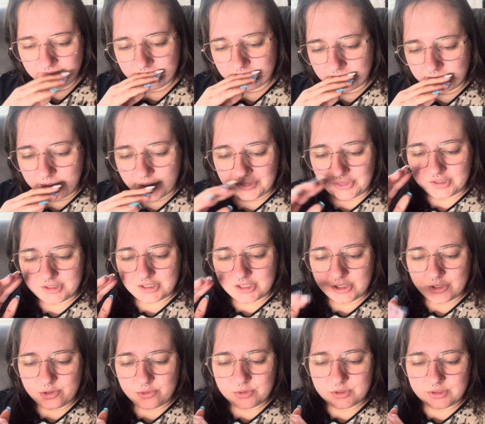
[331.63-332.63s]
But the
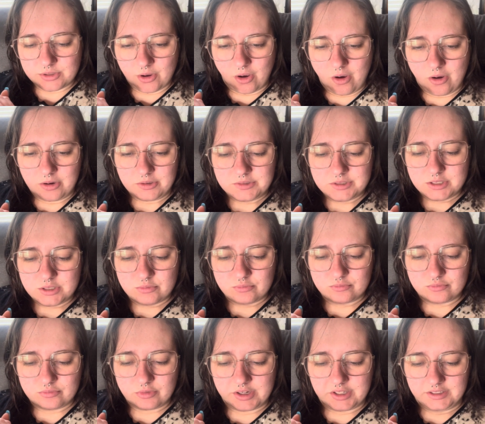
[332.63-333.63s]
two songs
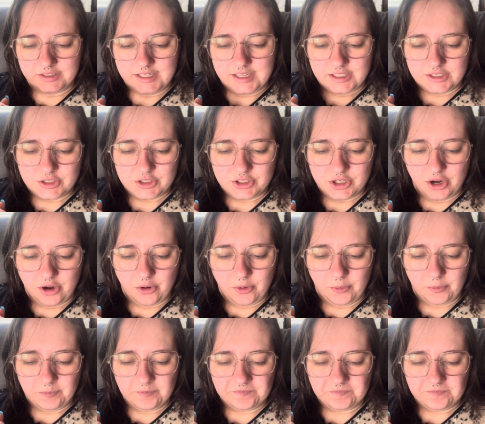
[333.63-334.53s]
really show